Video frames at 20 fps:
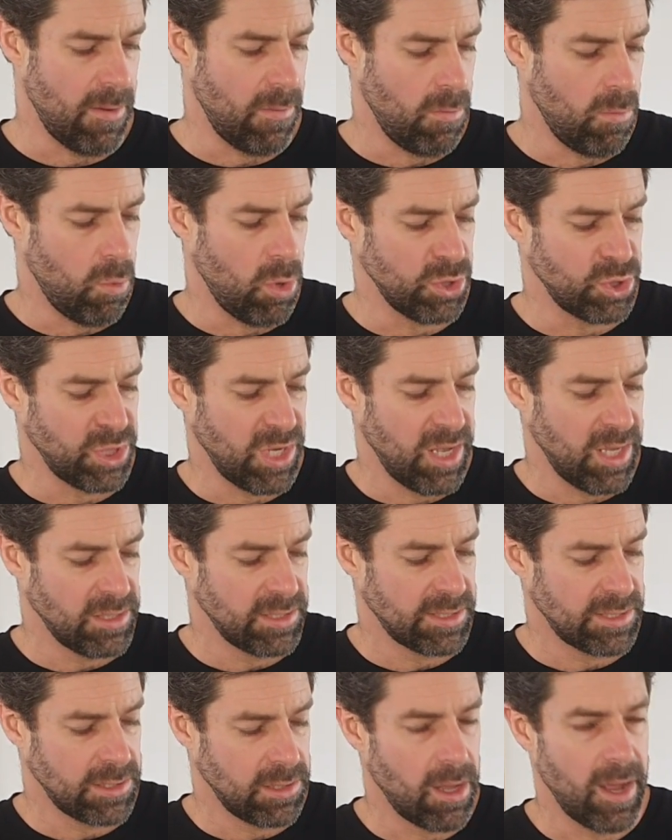which is
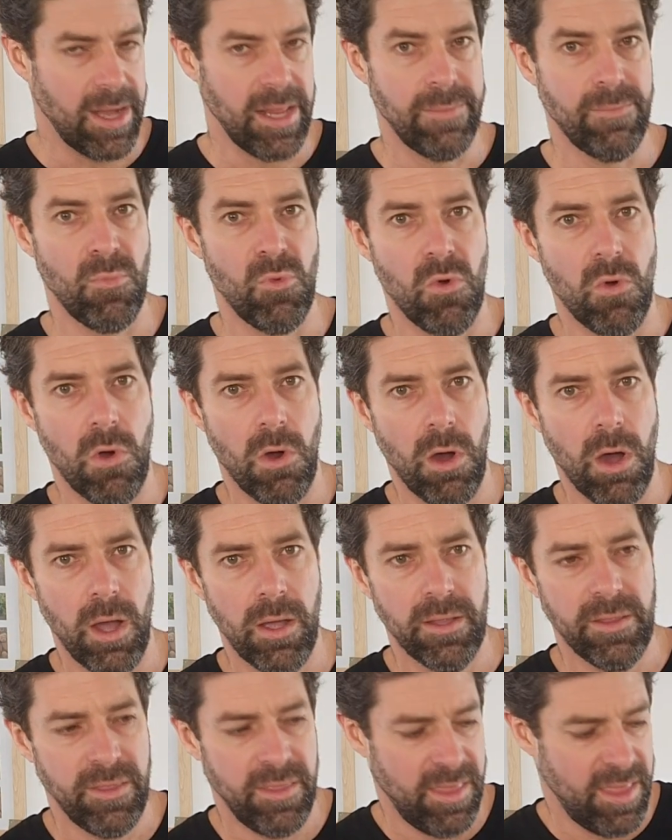slightly more
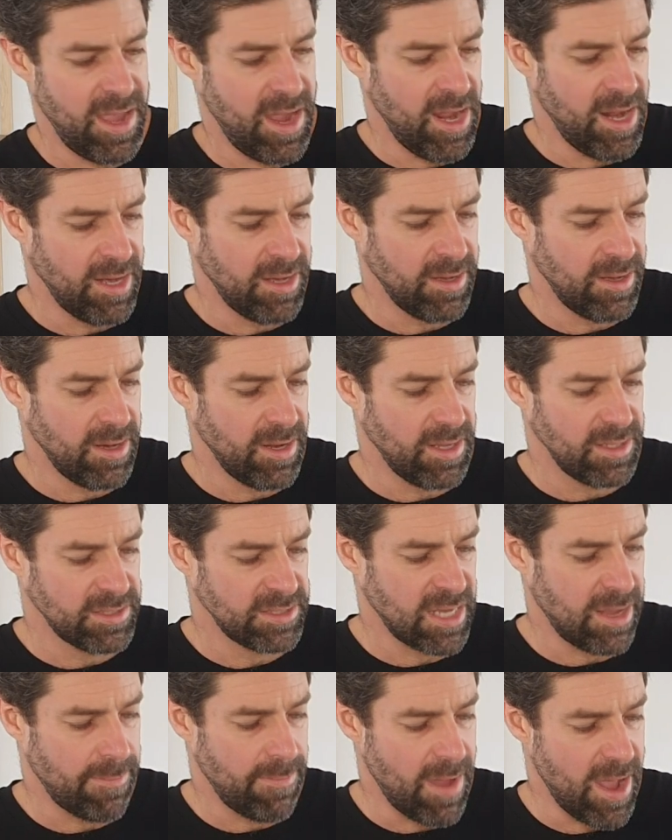than
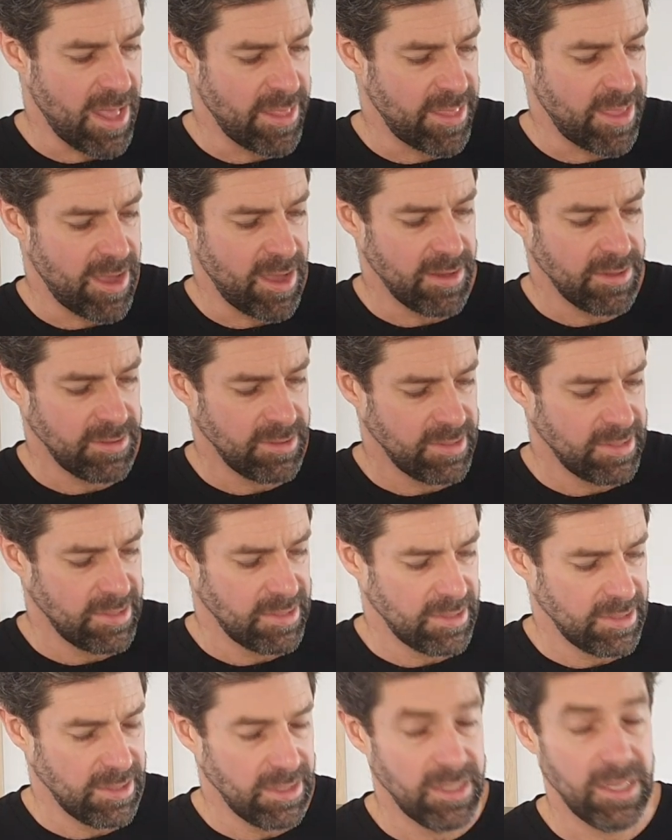some other
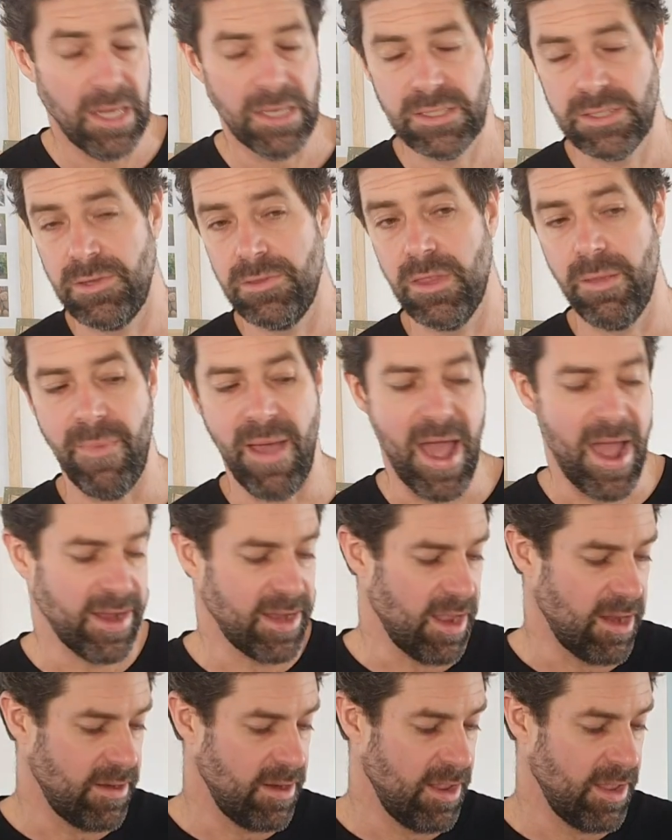kits on the
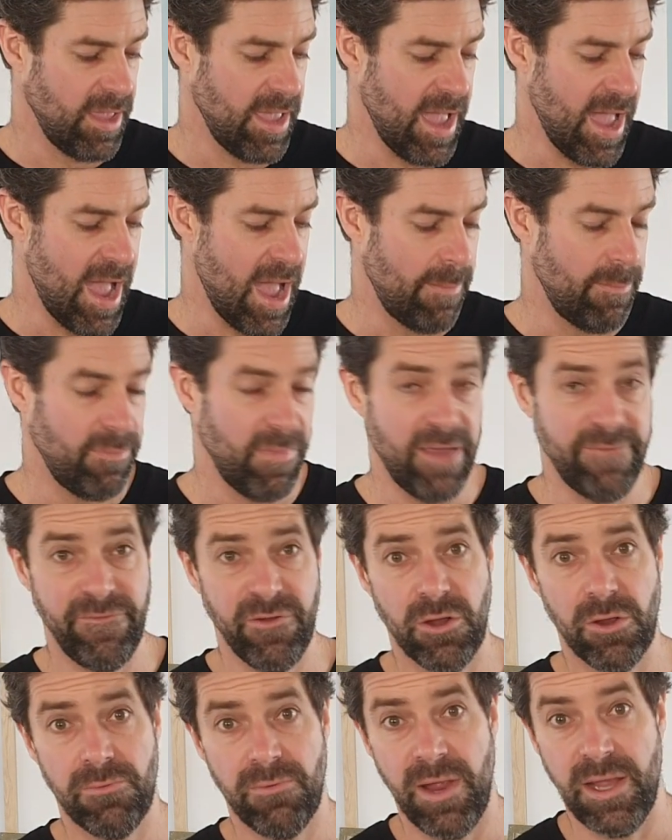market, and for
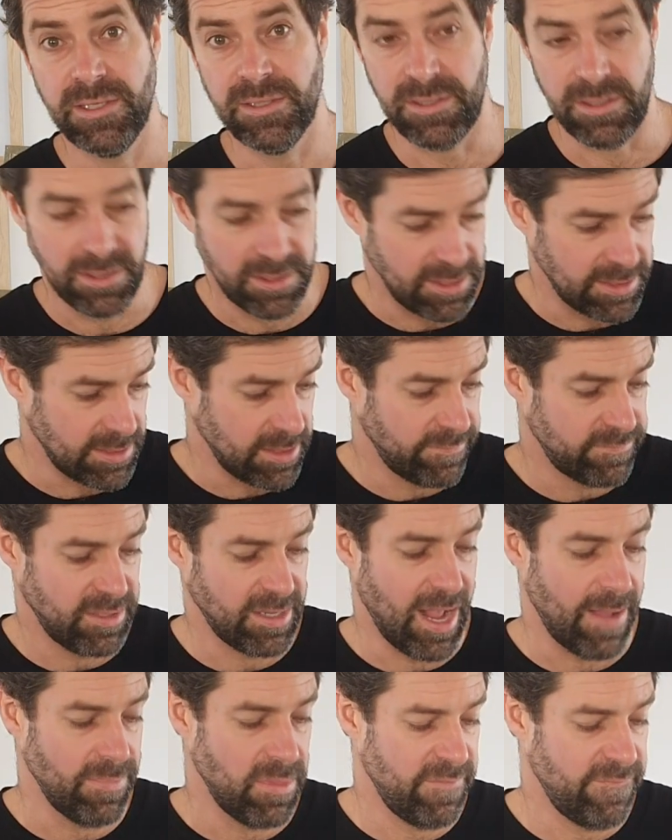good reason, just lifting
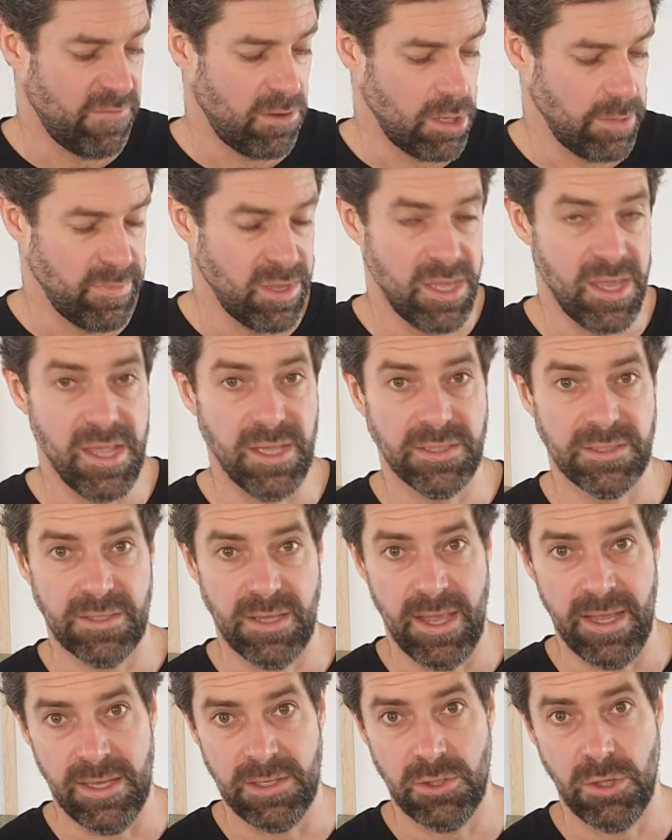up the volume of yeast
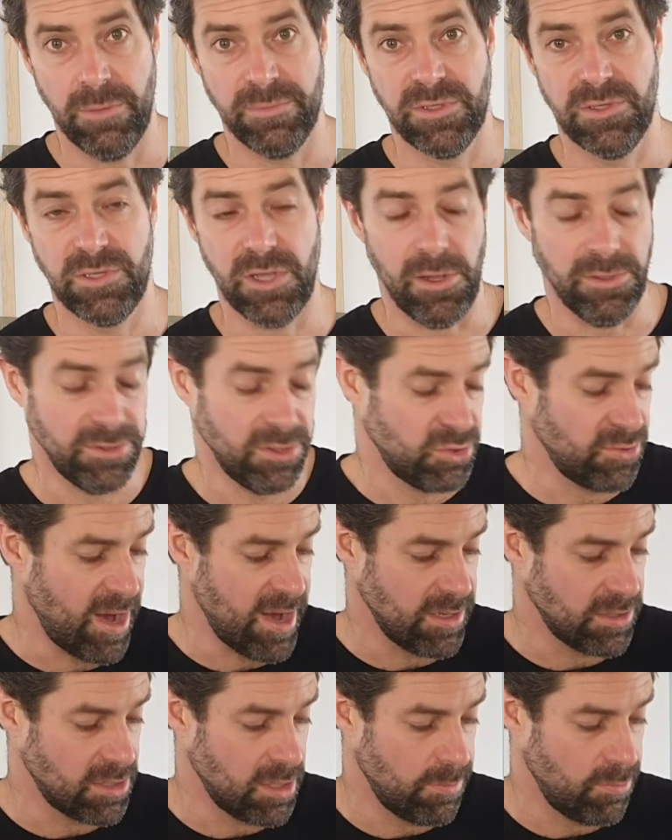in terms of dosage rate
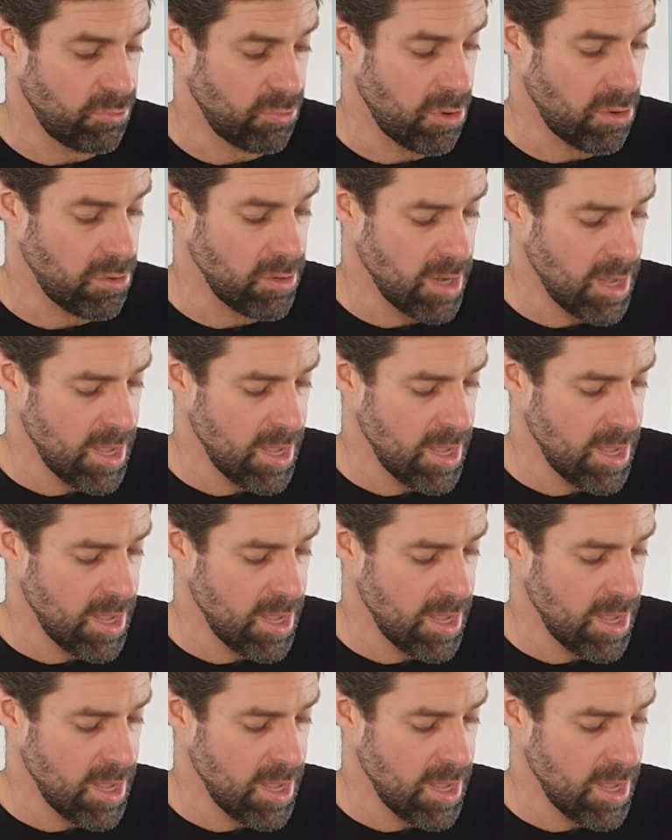into the brew.